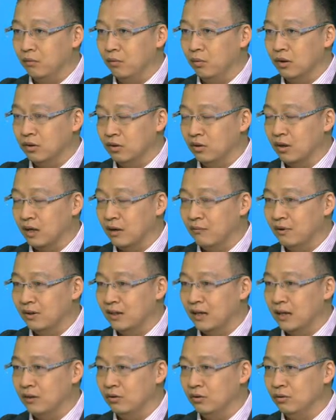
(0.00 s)
what the
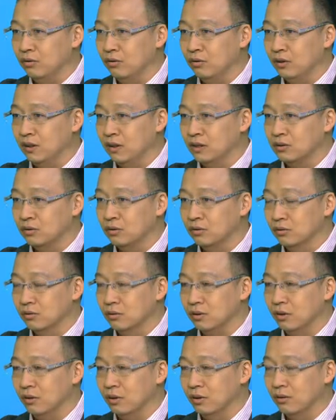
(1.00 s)
government got to do is
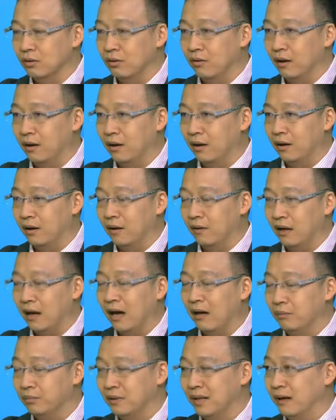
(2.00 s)
to,
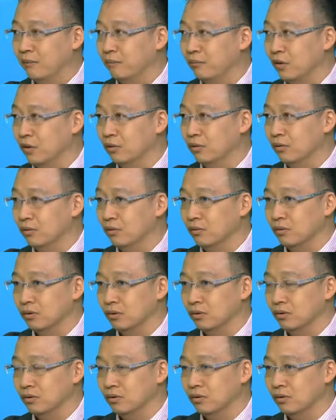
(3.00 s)
help them
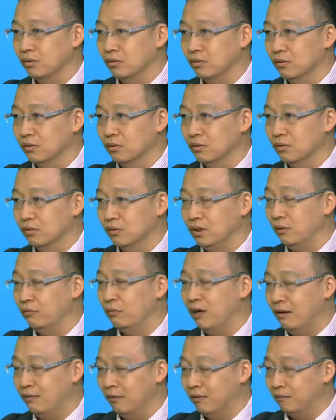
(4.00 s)
to
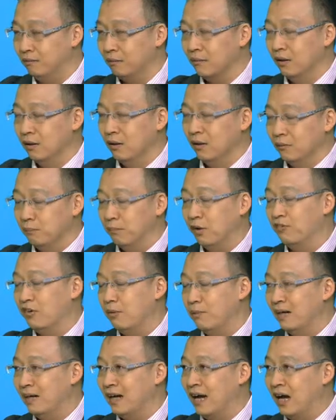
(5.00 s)
develop
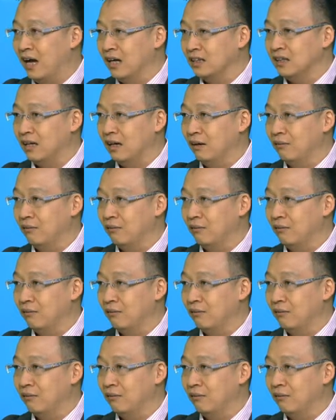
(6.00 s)
performance arts